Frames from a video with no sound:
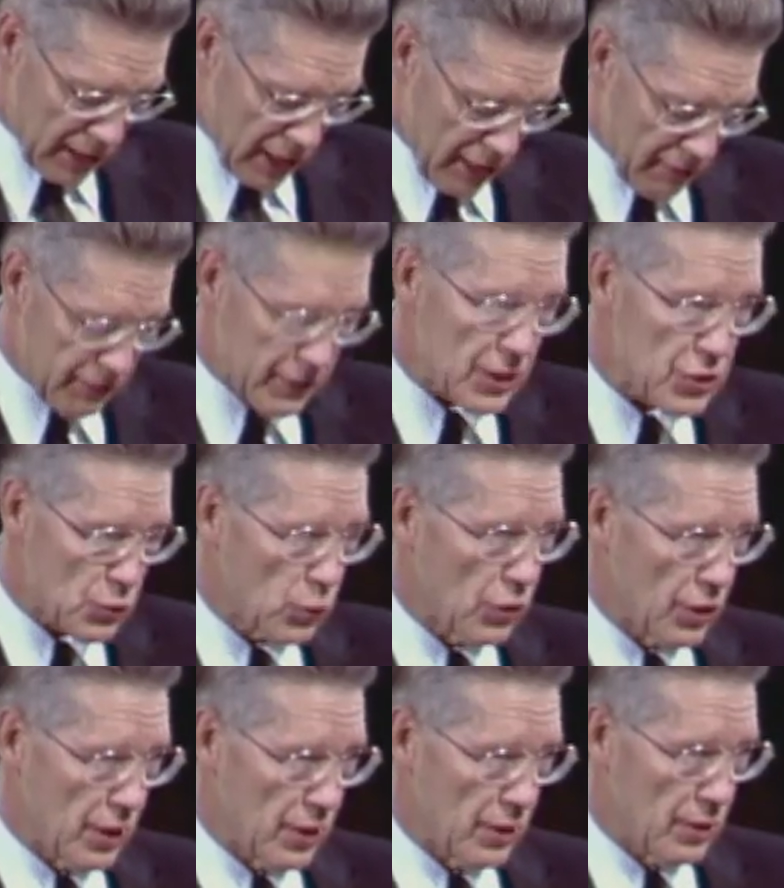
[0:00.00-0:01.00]
of this
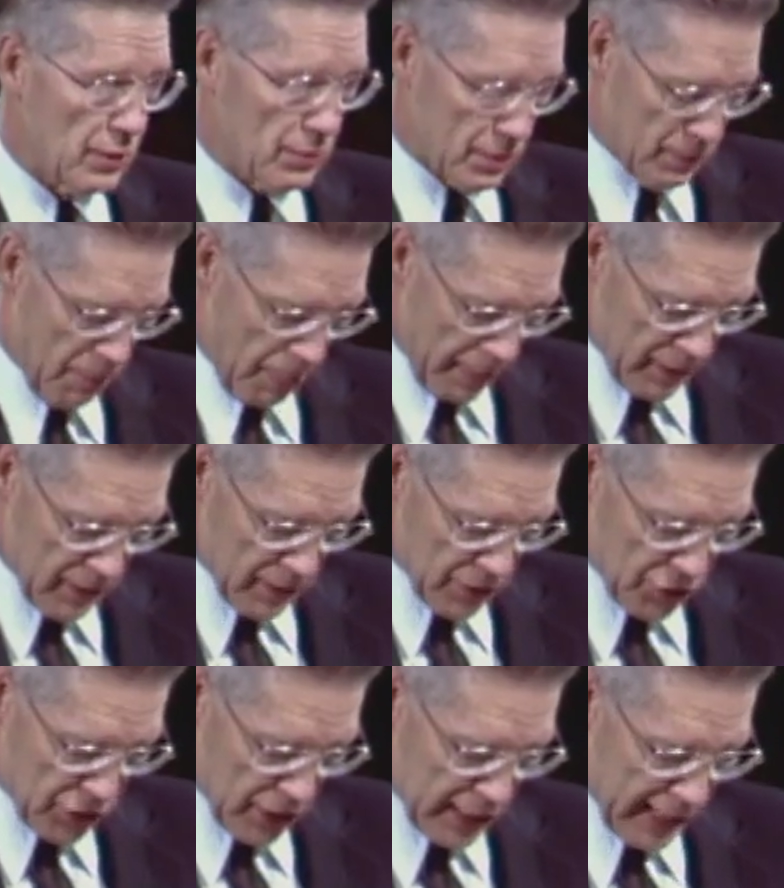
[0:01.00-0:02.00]
world
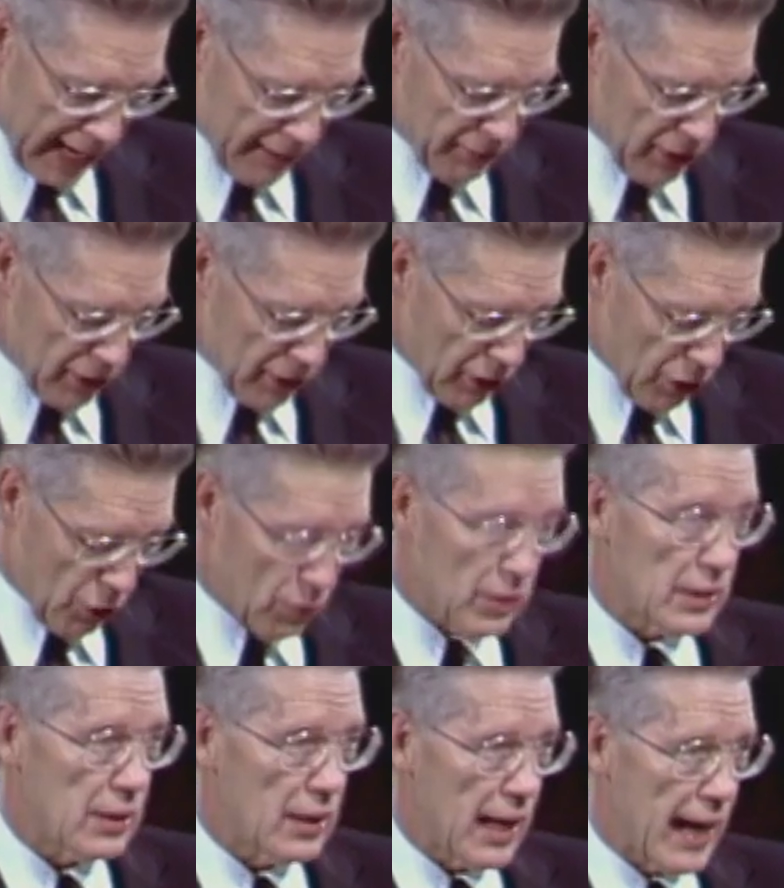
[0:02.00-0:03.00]
sink ever
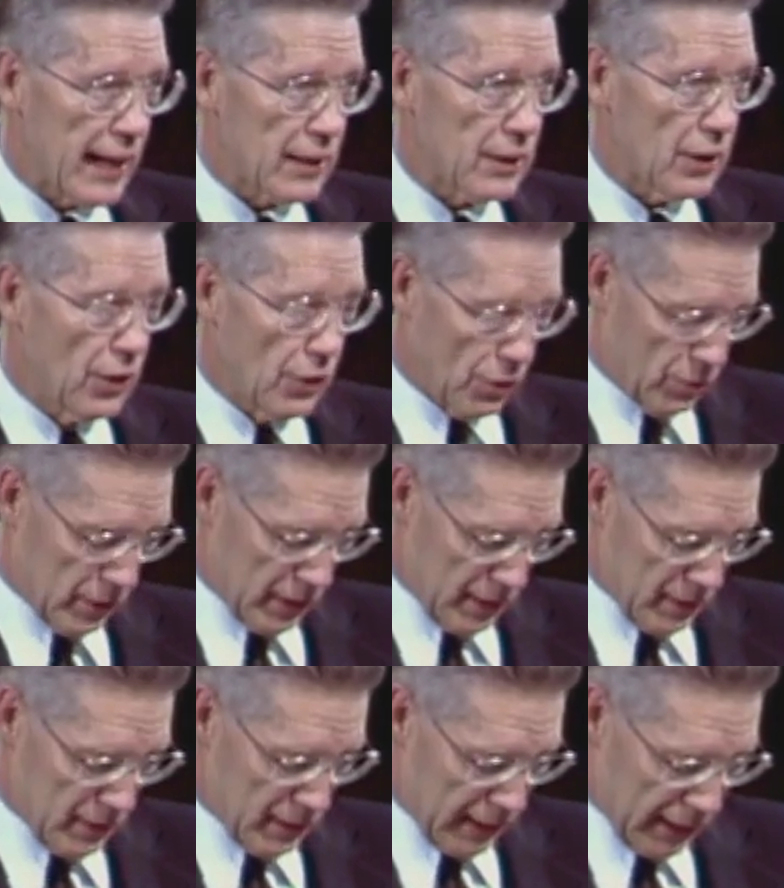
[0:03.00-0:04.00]
lower and
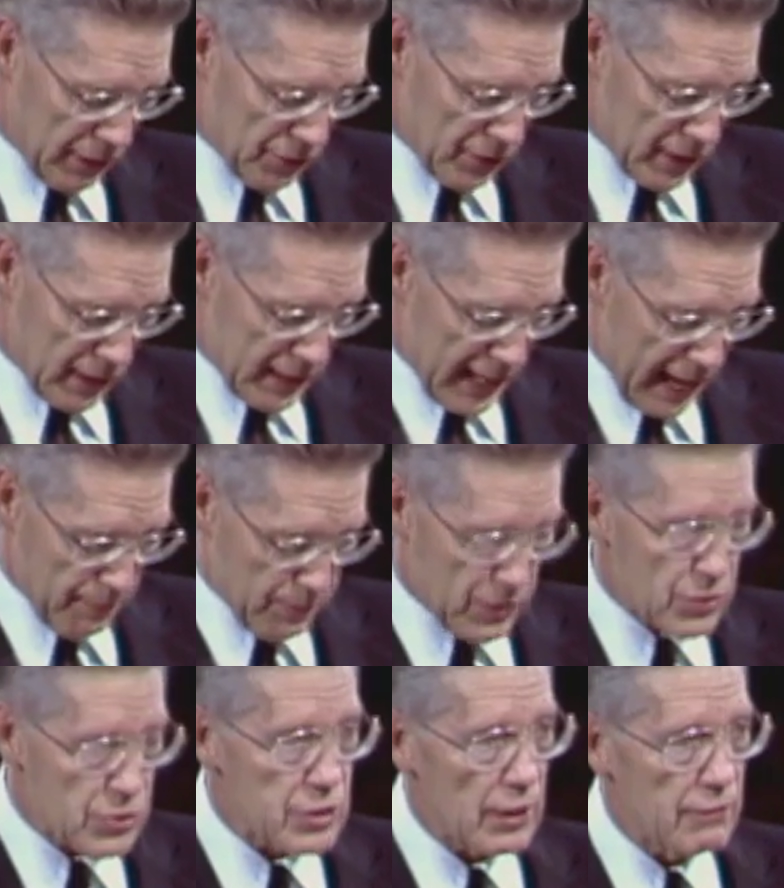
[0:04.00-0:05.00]
lower into the
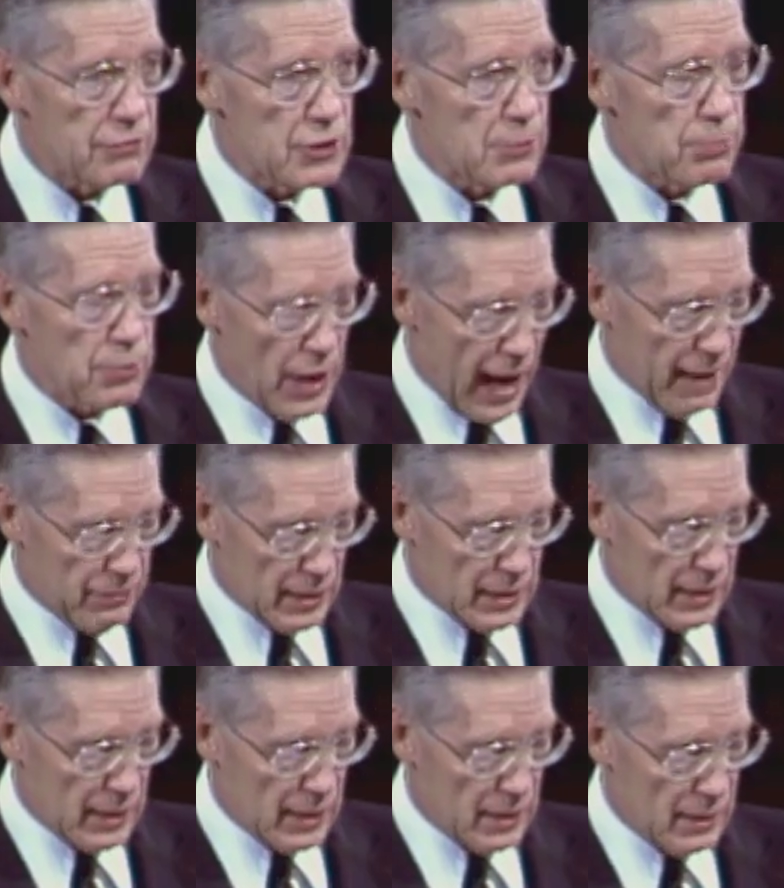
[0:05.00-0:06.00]
depths of
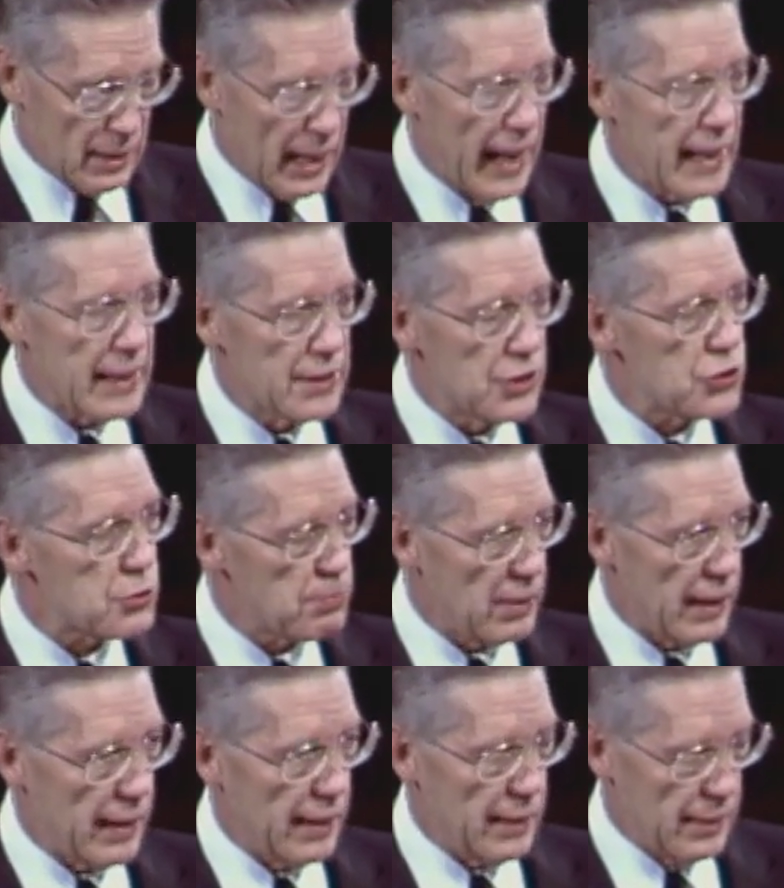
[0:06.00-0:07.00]
depravity and
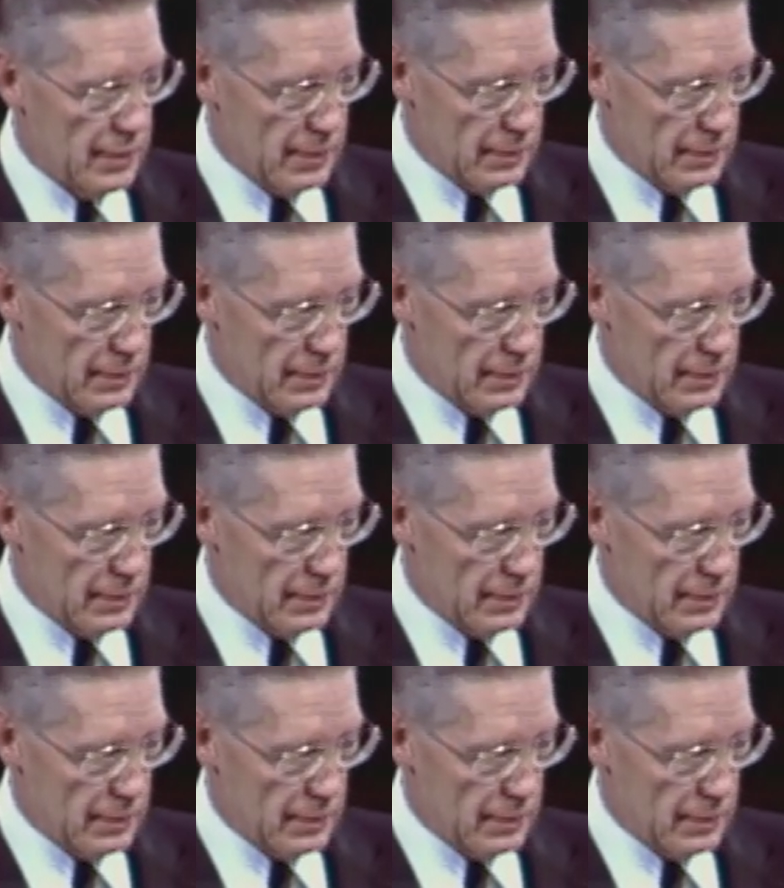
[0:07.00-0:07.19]
despair.